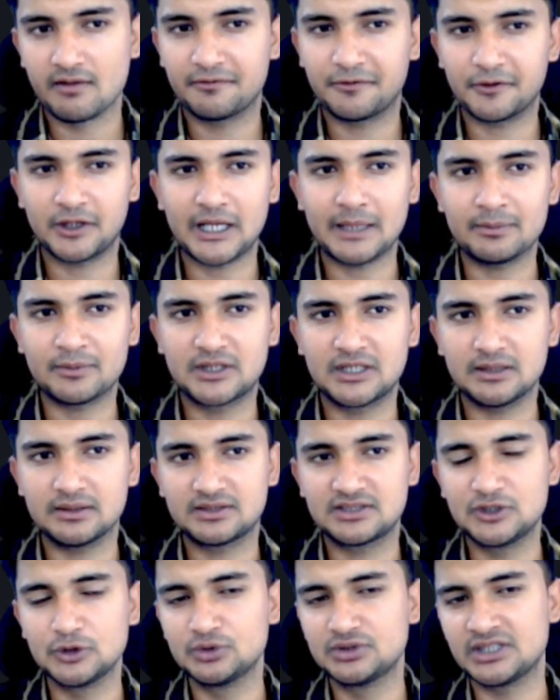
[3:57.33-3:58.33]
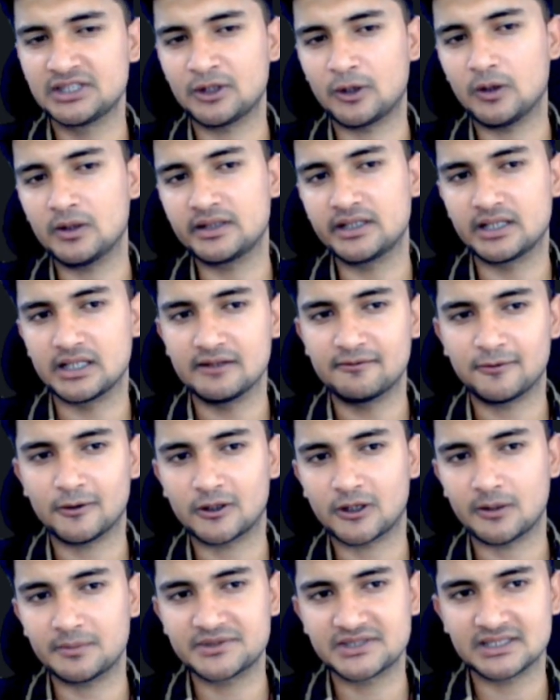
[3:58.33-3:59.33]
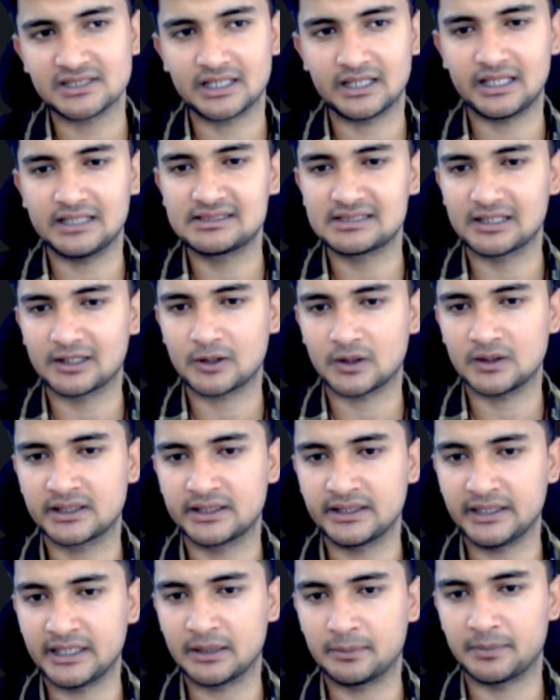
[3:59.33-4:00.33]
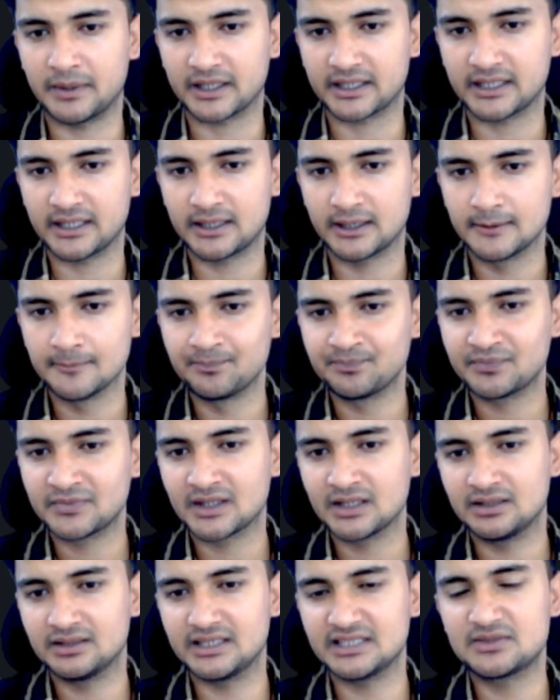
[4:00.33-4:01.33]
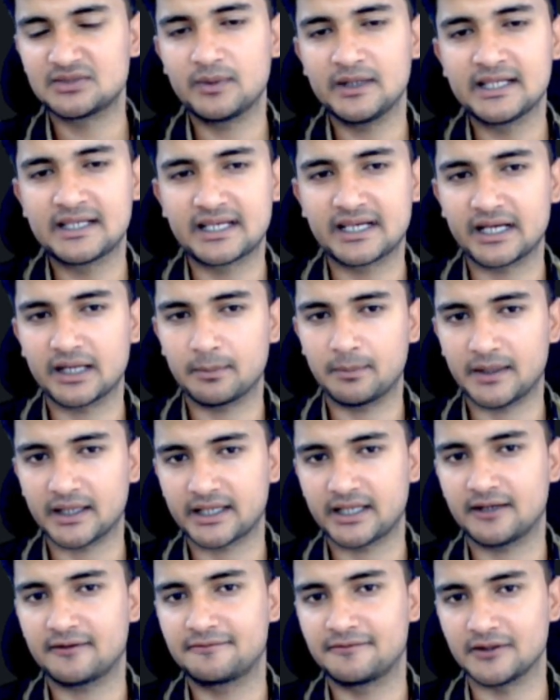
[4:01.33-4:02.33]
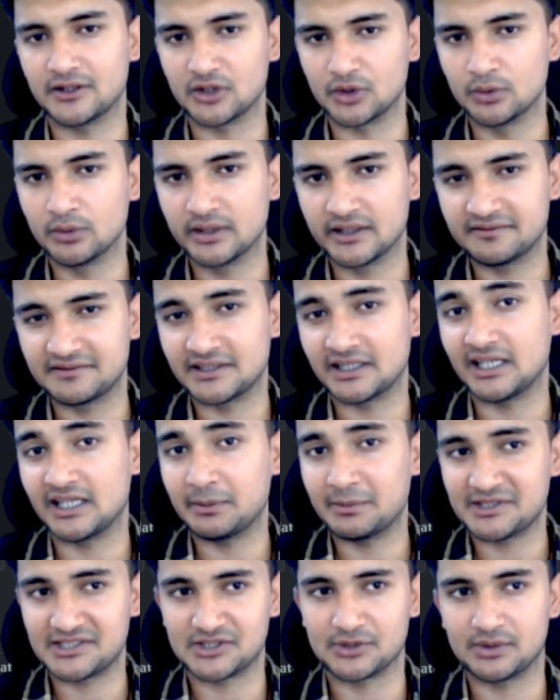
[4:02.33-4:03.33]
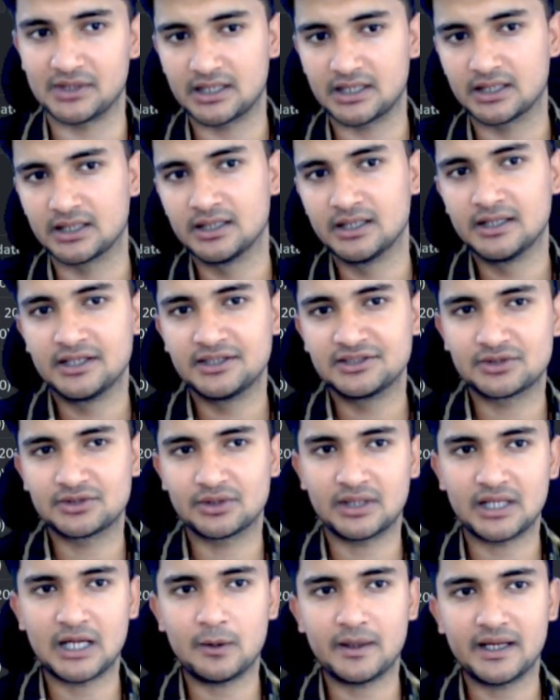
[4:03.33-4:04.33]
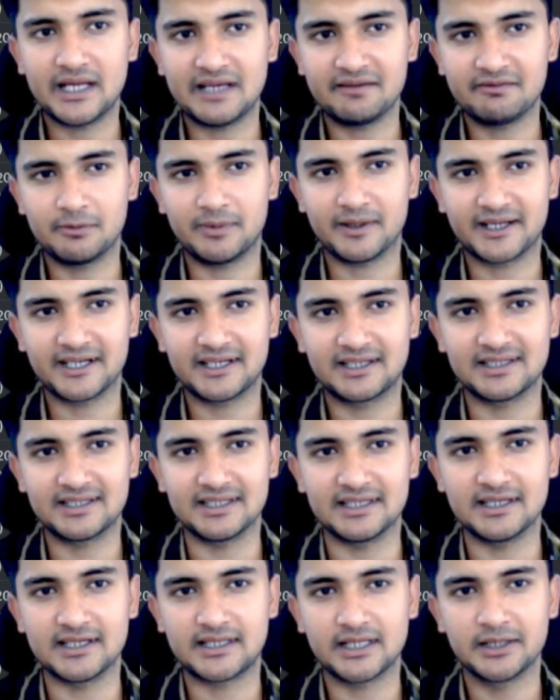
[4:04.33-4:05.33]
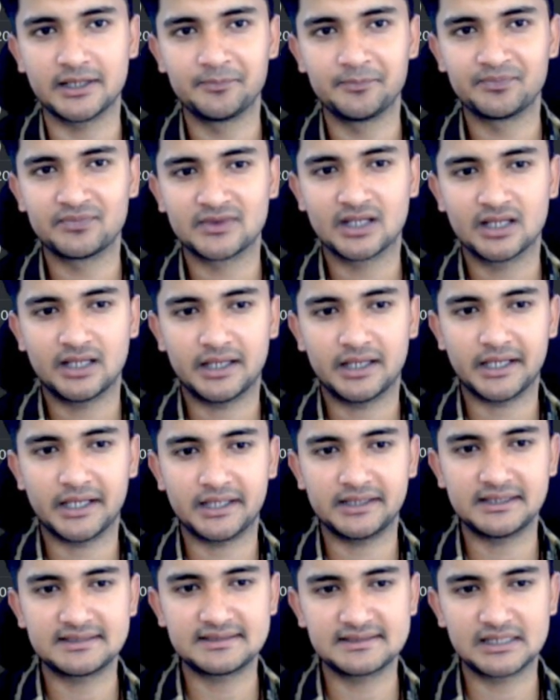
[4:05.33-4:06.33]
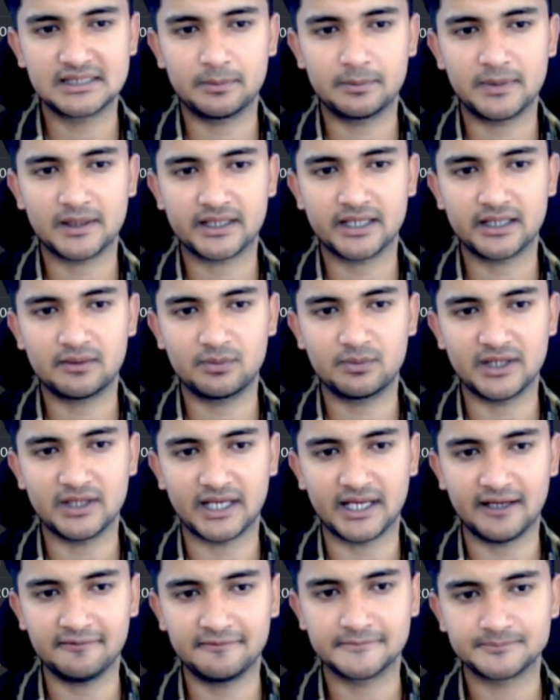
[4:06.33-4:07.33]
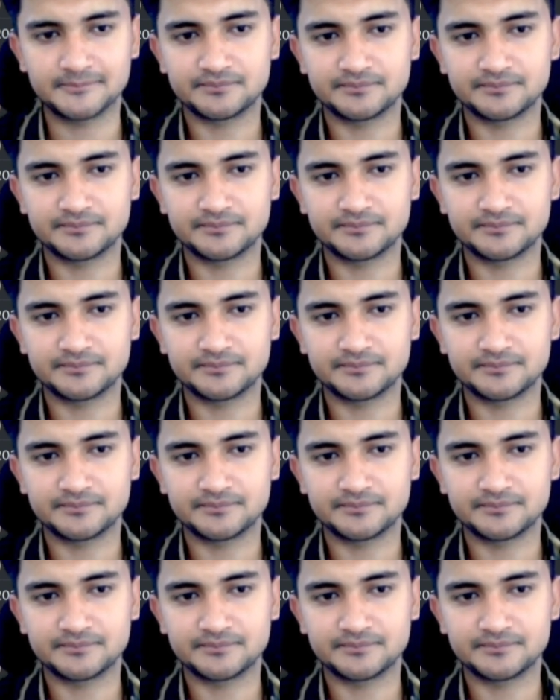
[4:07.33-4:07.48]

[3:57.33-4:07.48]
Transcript: For now, I'm choosing all the default option, and let's click create bucket. This will create a bucket for you if the name is unique. So now I have a bucket created, and this is the bucket we have.